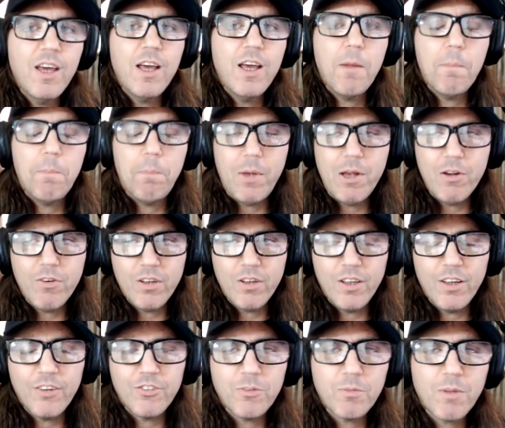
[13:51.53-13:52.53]

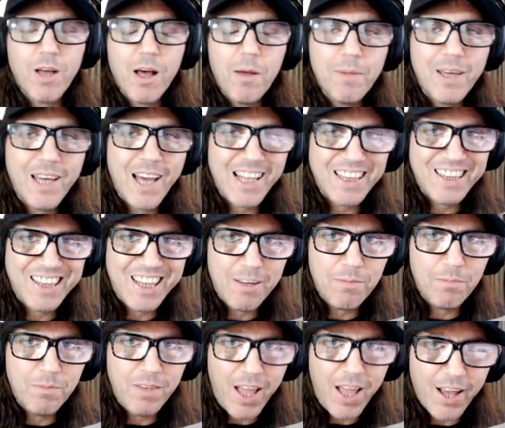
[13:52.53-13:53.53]
imperialism coming at
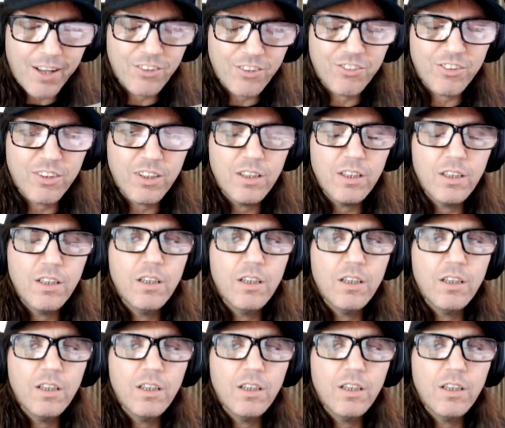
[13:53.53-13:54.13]
them next.